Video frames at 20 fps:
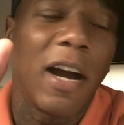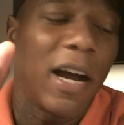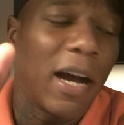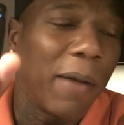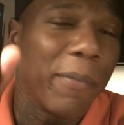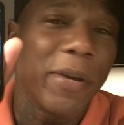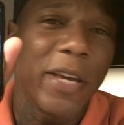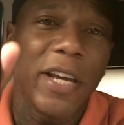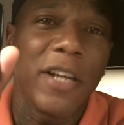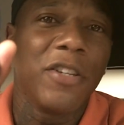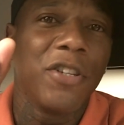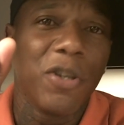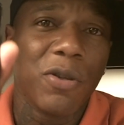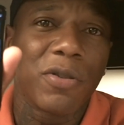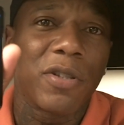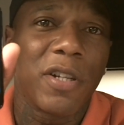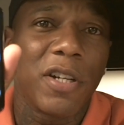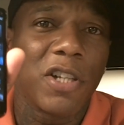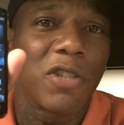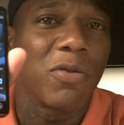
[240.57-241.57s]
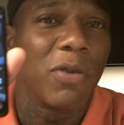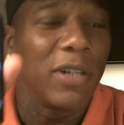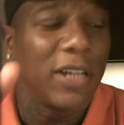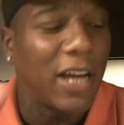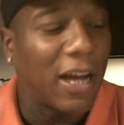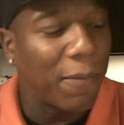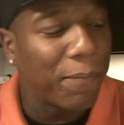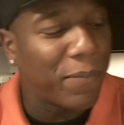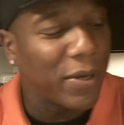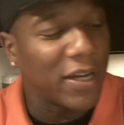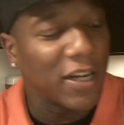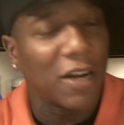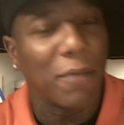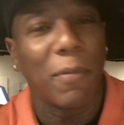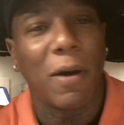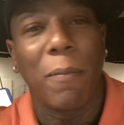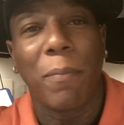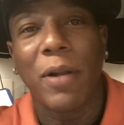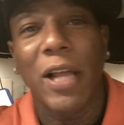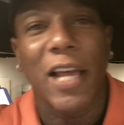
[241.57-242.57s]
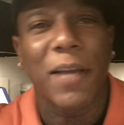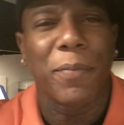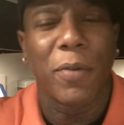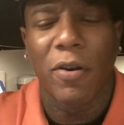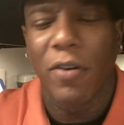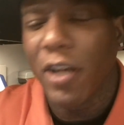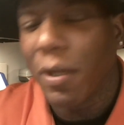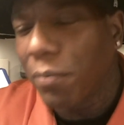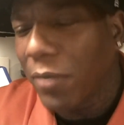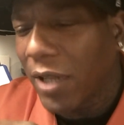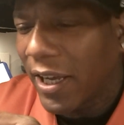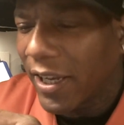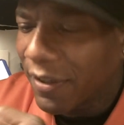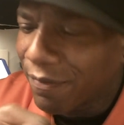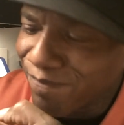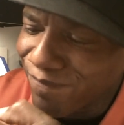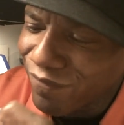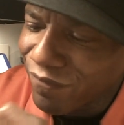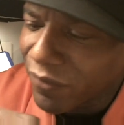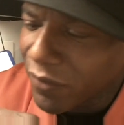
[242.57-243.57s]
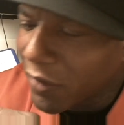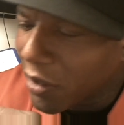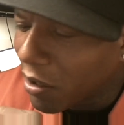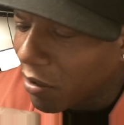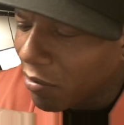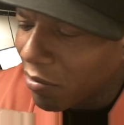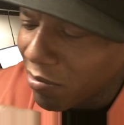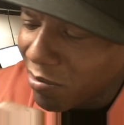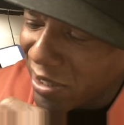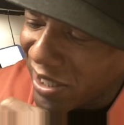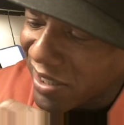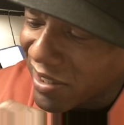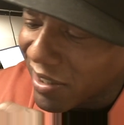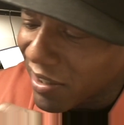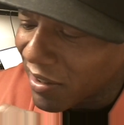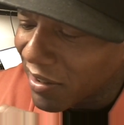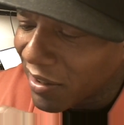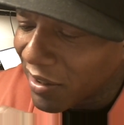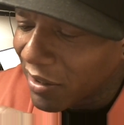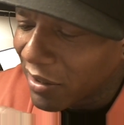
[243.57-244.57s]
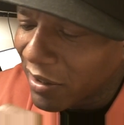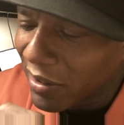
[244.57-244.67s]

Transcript: I'm getting used to this one now. I'm picking up my BlackBerry. I'm like, what is this?